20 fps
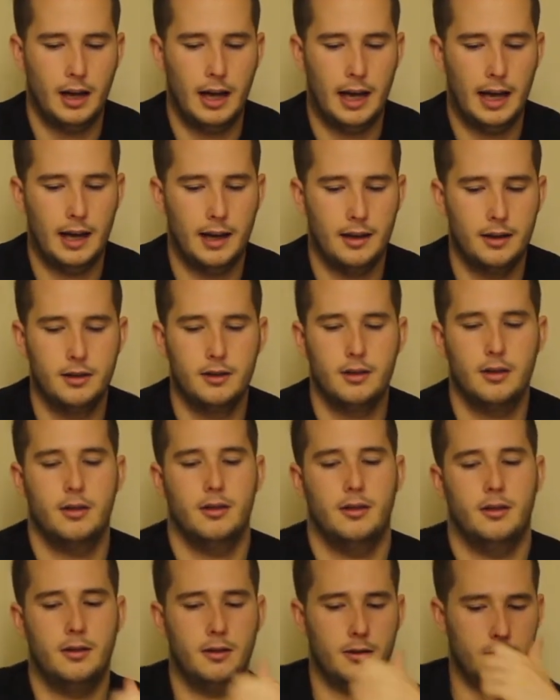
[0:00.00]
And
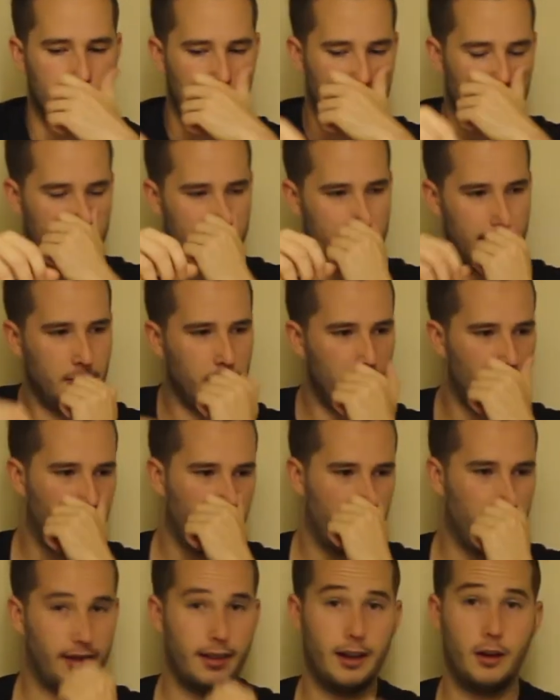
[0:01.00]
to see
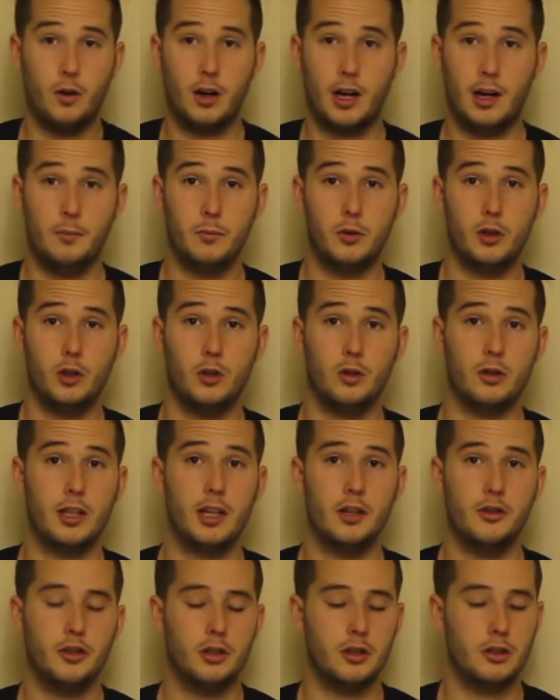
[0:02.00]
whether they will come to your
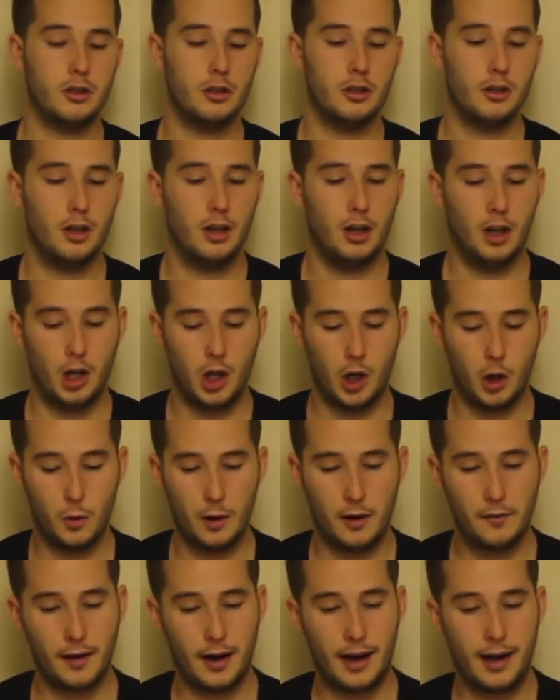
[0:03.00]
dungeon,
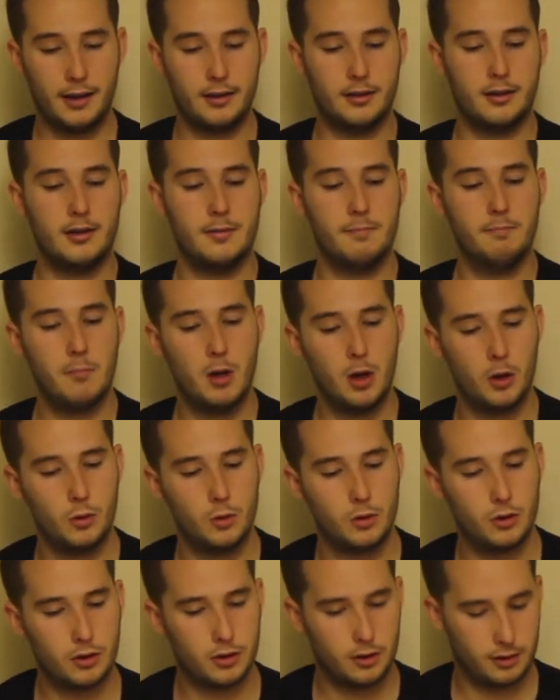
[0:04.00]
whoever has the
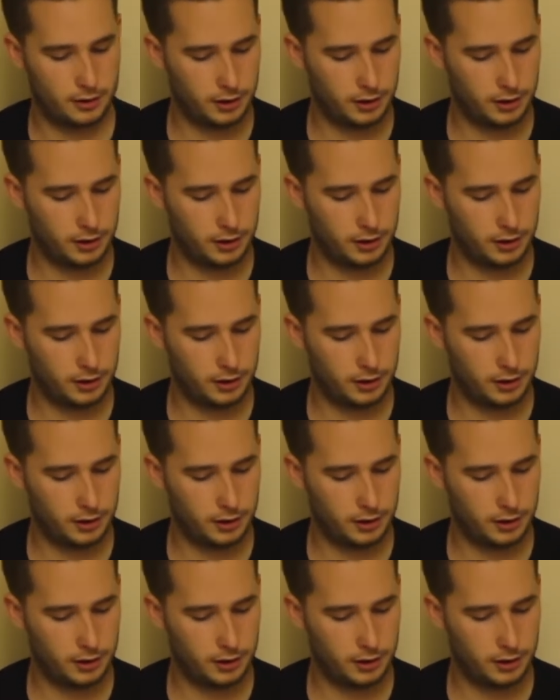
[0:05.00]
most